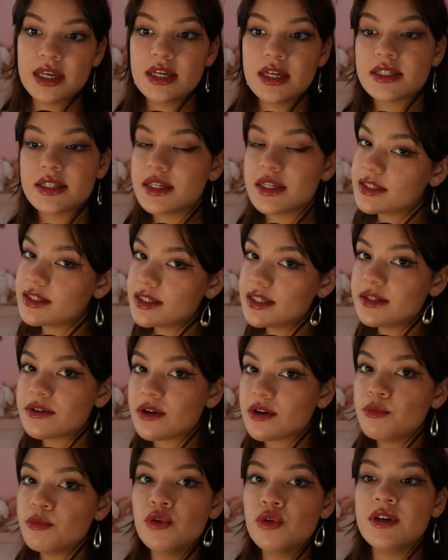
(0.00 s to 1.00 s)
Since these are
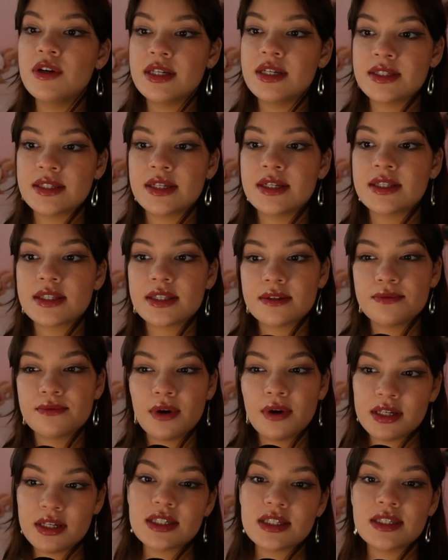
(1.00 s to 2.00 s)
movies, it's
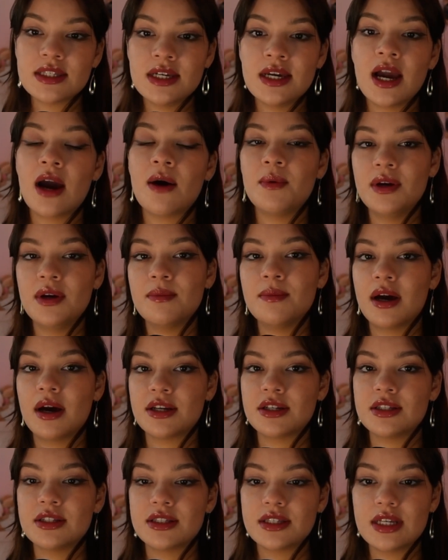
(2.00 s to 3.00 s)
fun to see how we
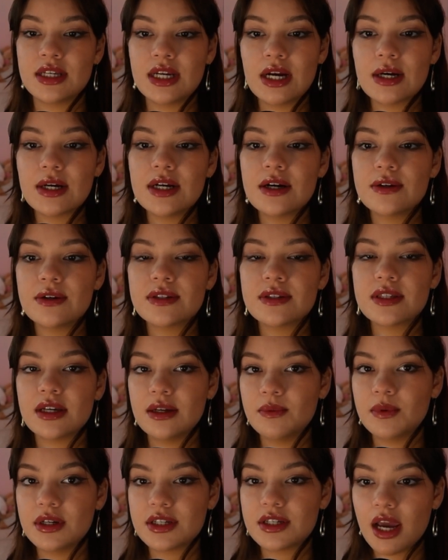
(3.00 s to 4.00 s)
imagine scenarios in
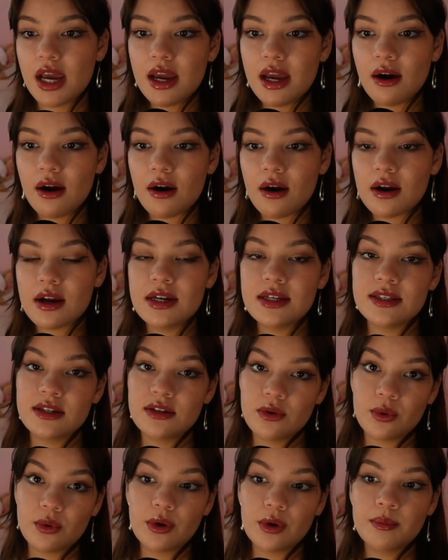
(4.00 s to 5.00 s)
which AR is a
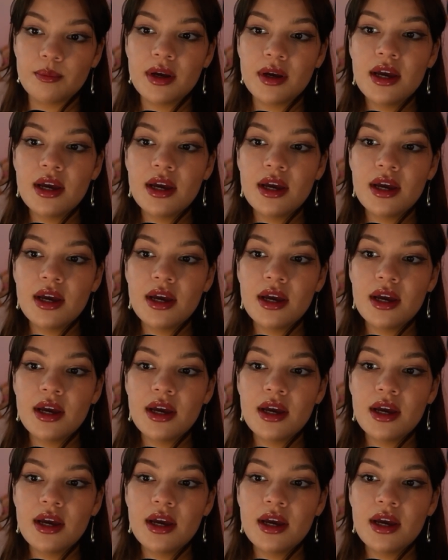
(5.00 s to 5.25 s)
norm,